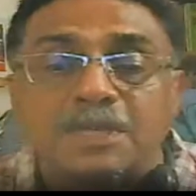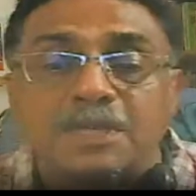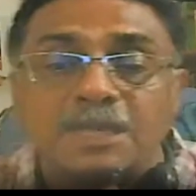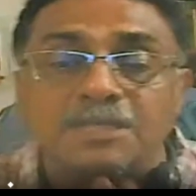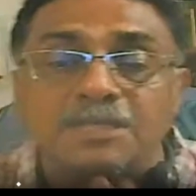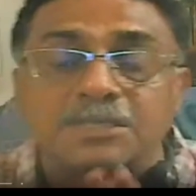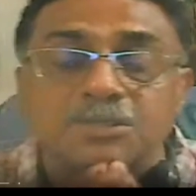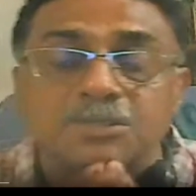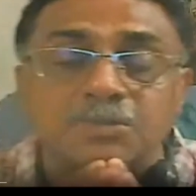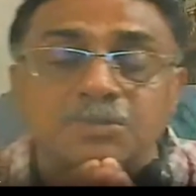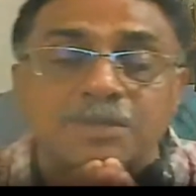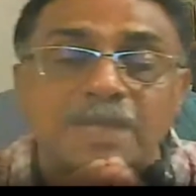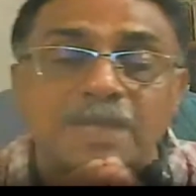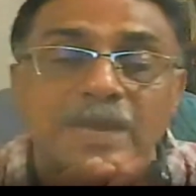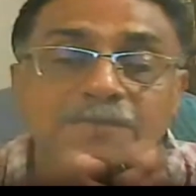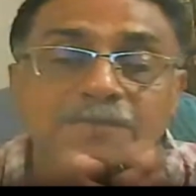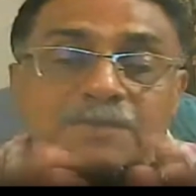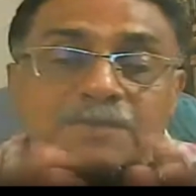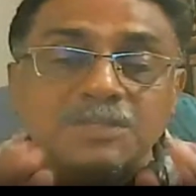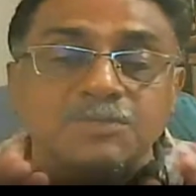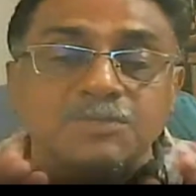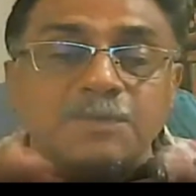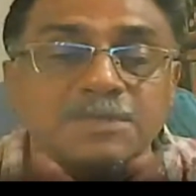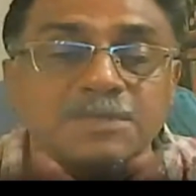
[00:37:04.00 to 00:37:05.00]

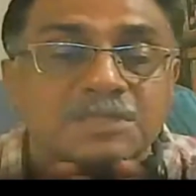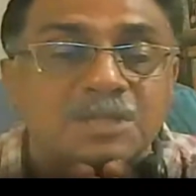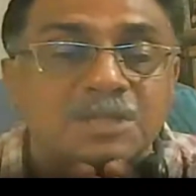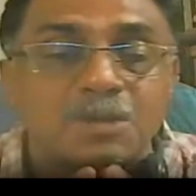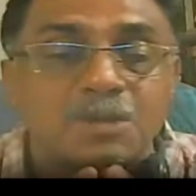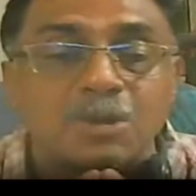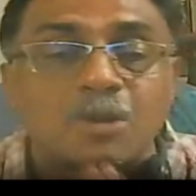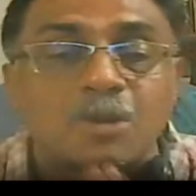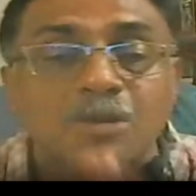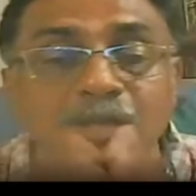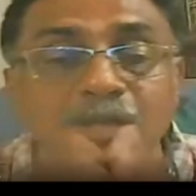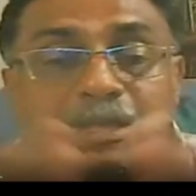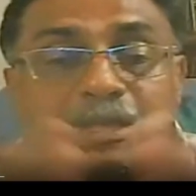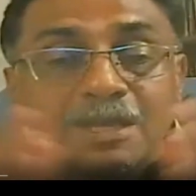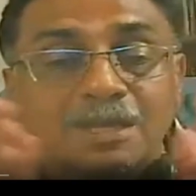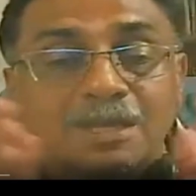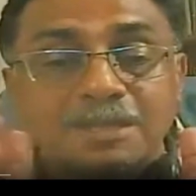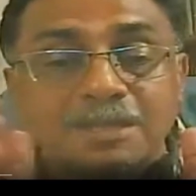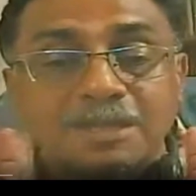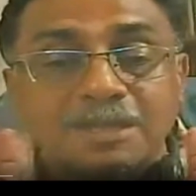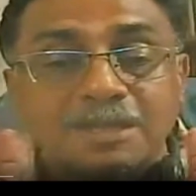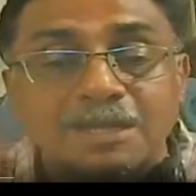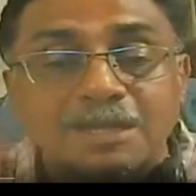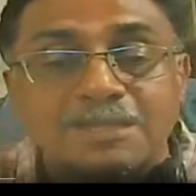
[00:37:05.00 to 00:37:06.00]
or not,
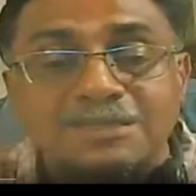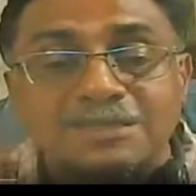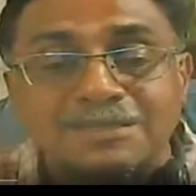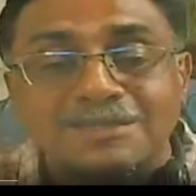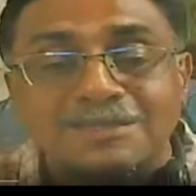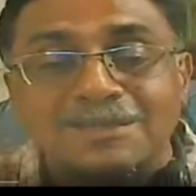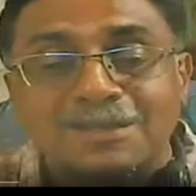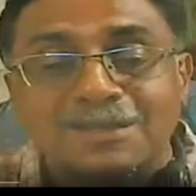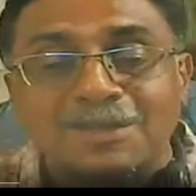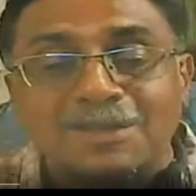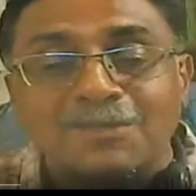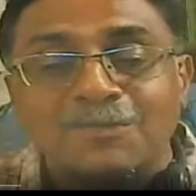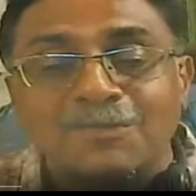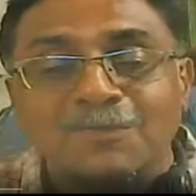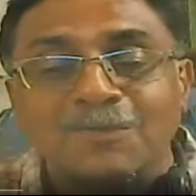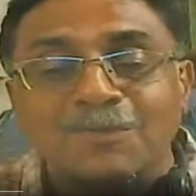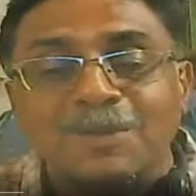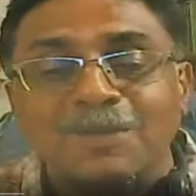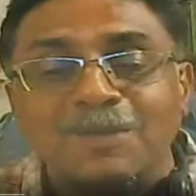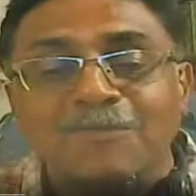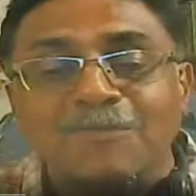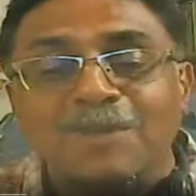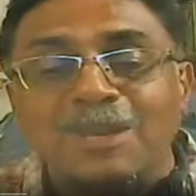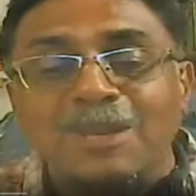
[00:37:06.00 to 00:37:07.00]
that is
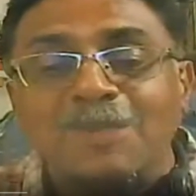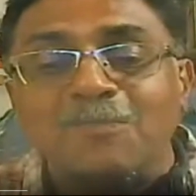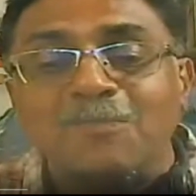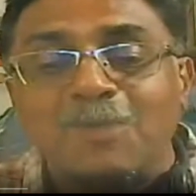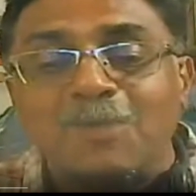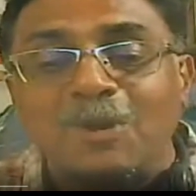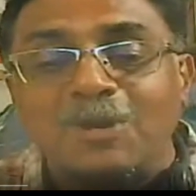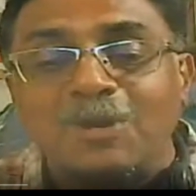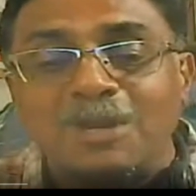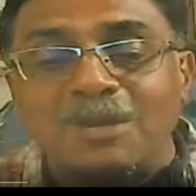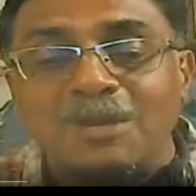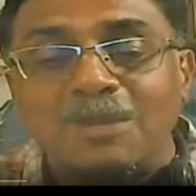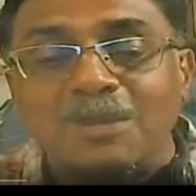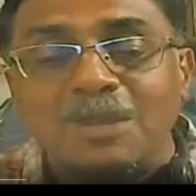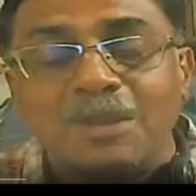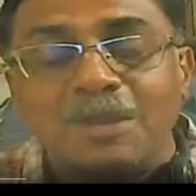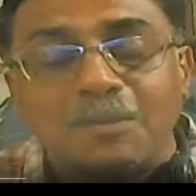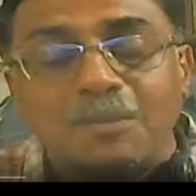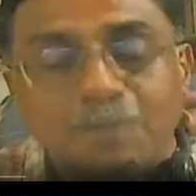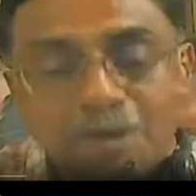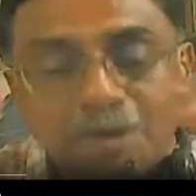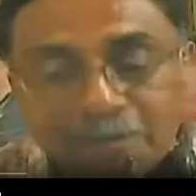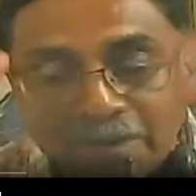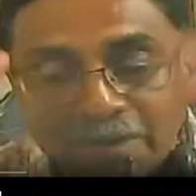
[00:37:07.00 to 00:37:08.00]
very, very important.
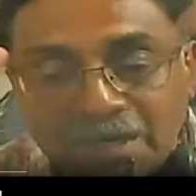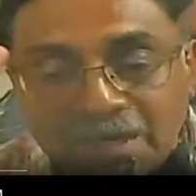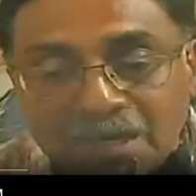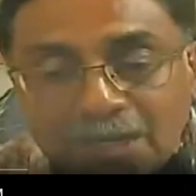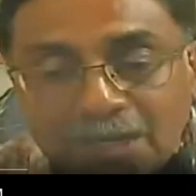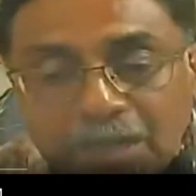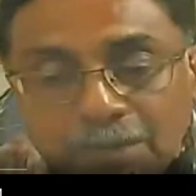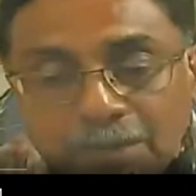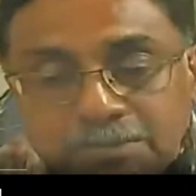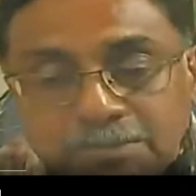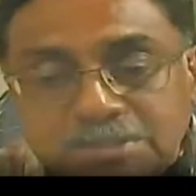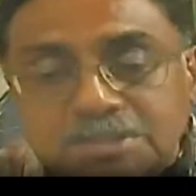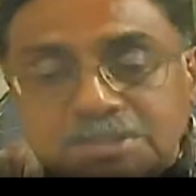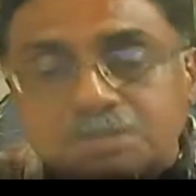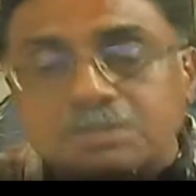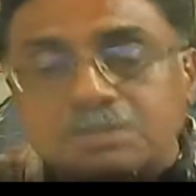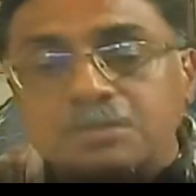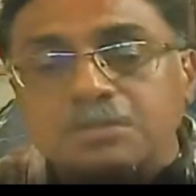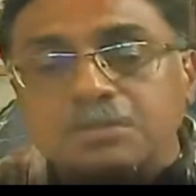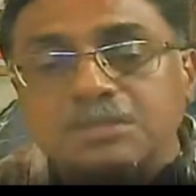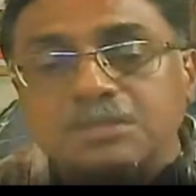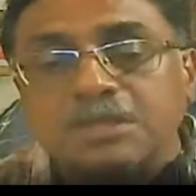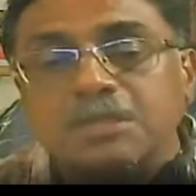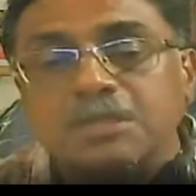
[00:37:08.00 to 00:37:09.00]
But when it comes
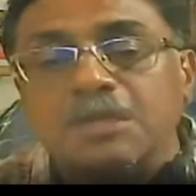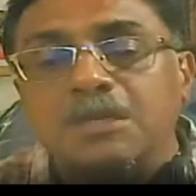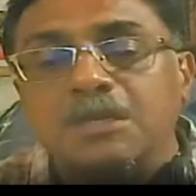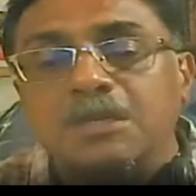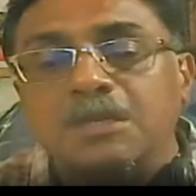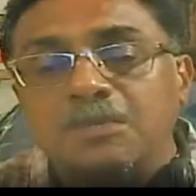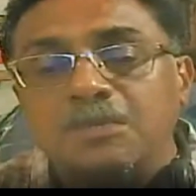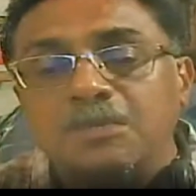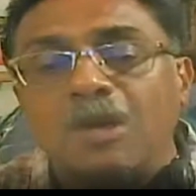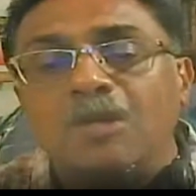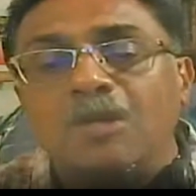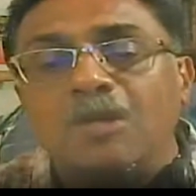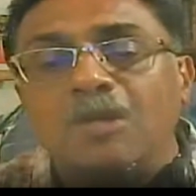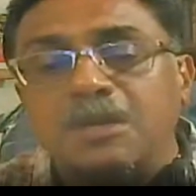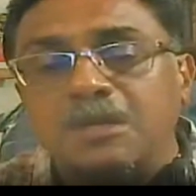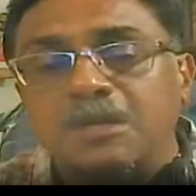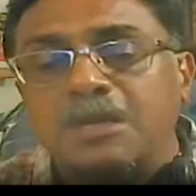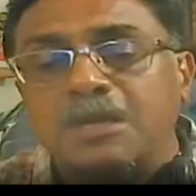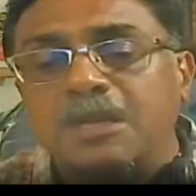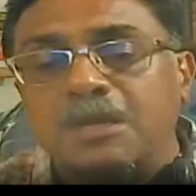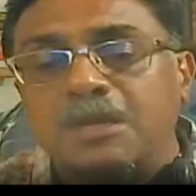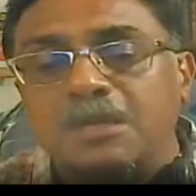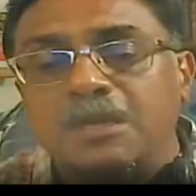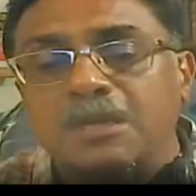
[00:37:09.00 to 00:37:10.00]
to certain
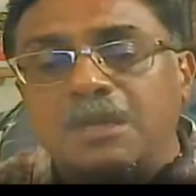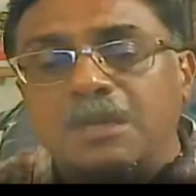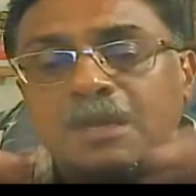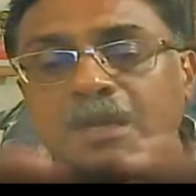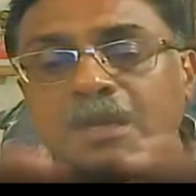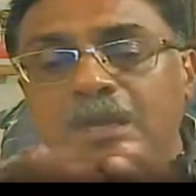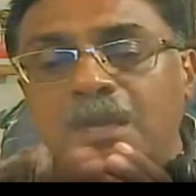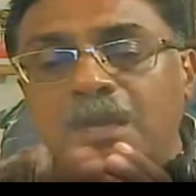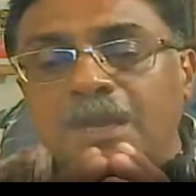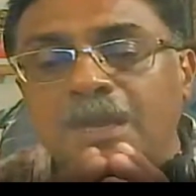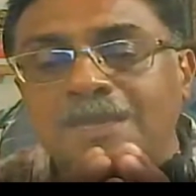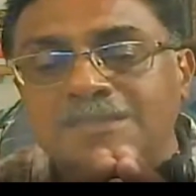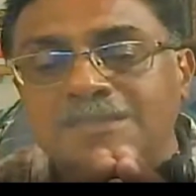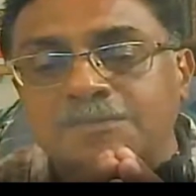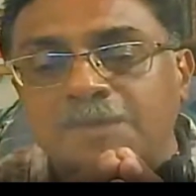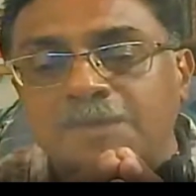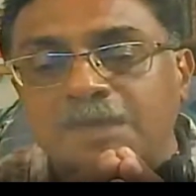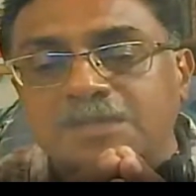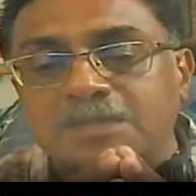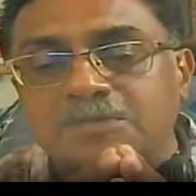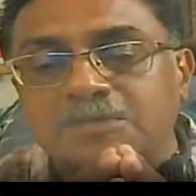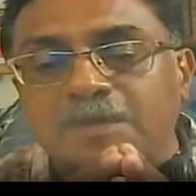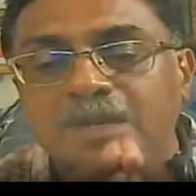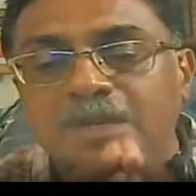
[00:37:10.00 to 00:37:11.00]
democratic
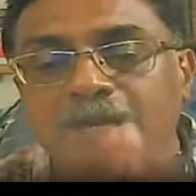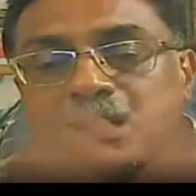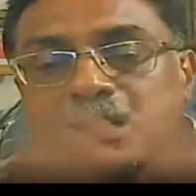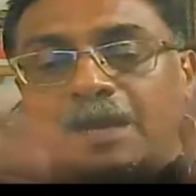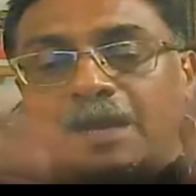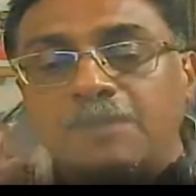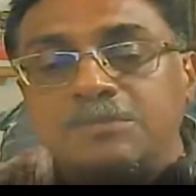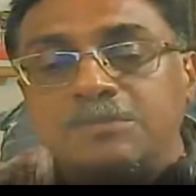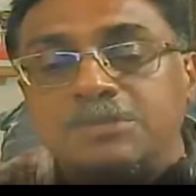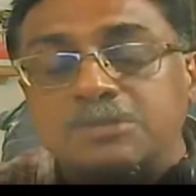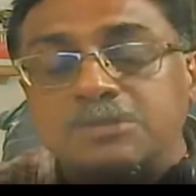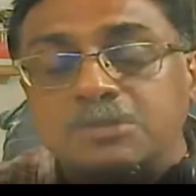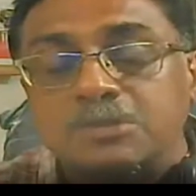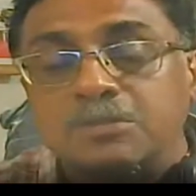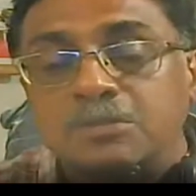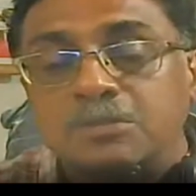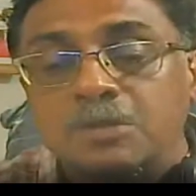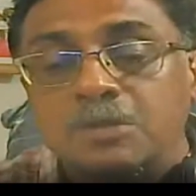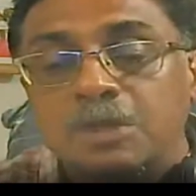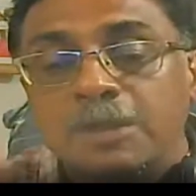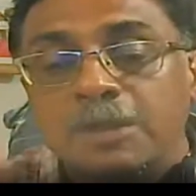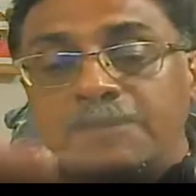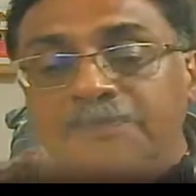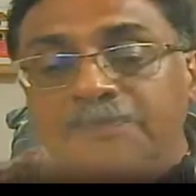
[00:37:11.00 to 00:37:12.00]
aspects, when it comes
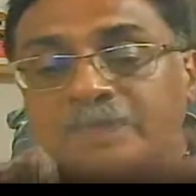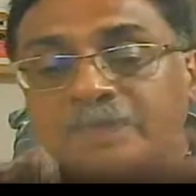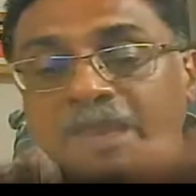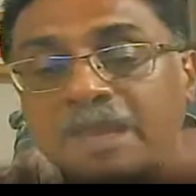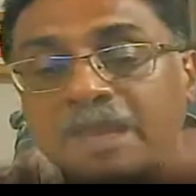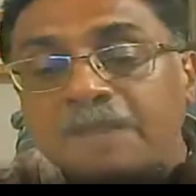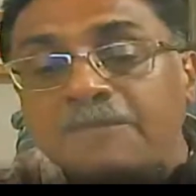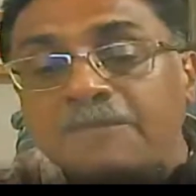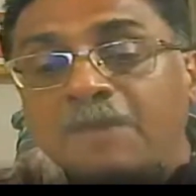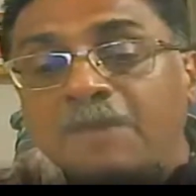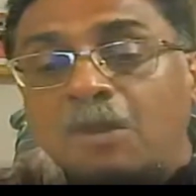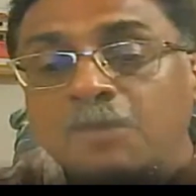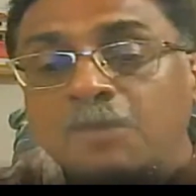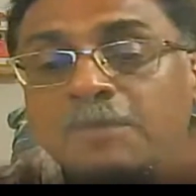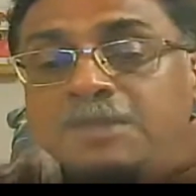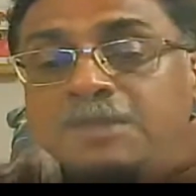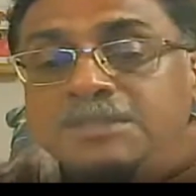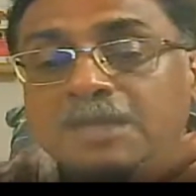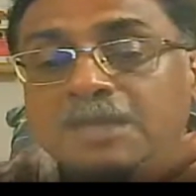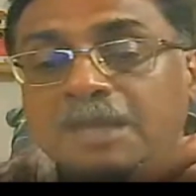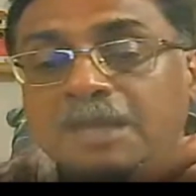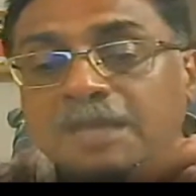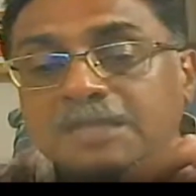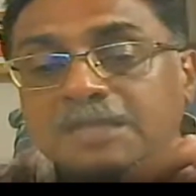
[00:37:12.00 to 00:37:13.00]
to the
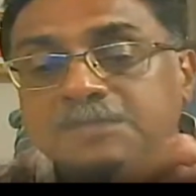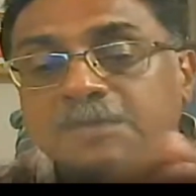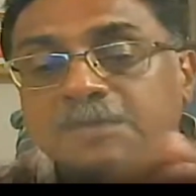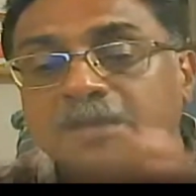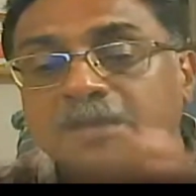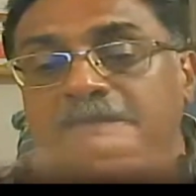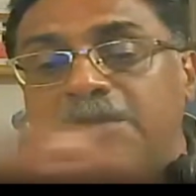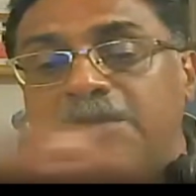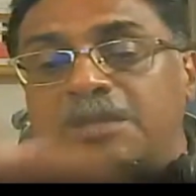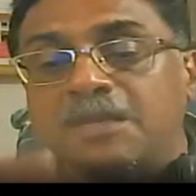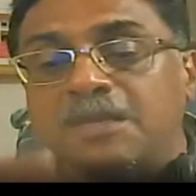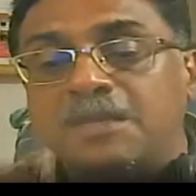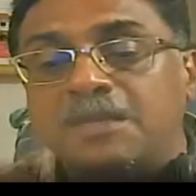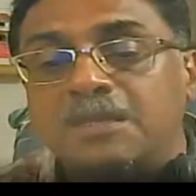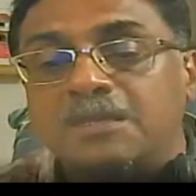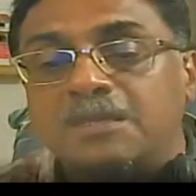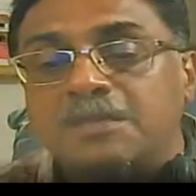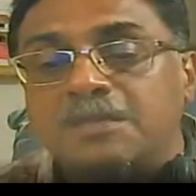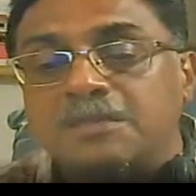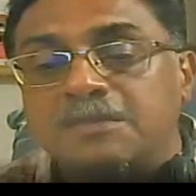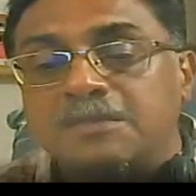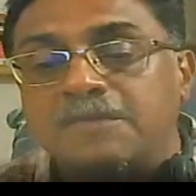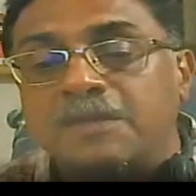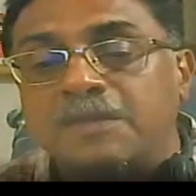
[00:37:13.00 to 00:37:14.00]
environmental aspect, when
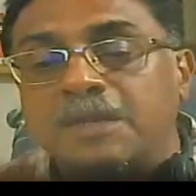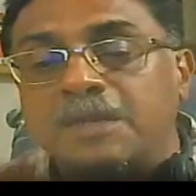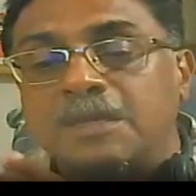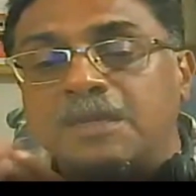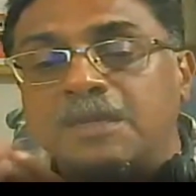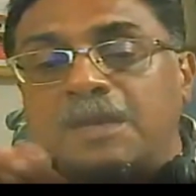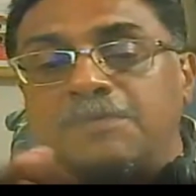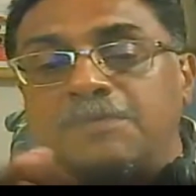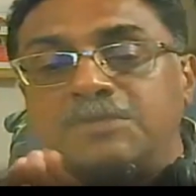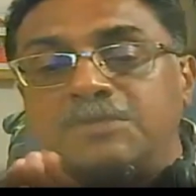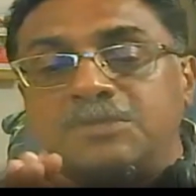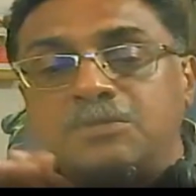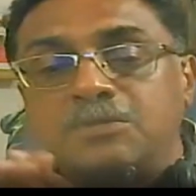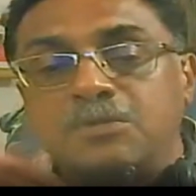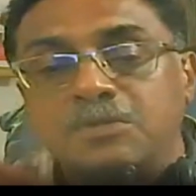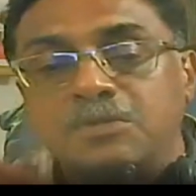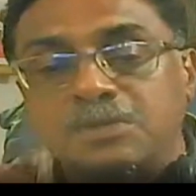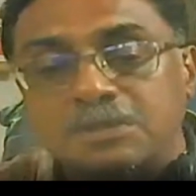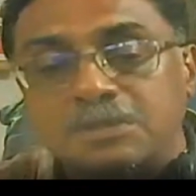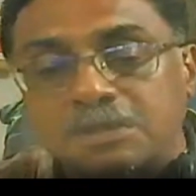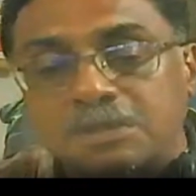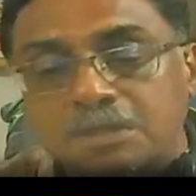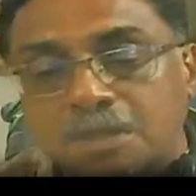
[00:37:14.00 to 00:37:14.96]
it comes to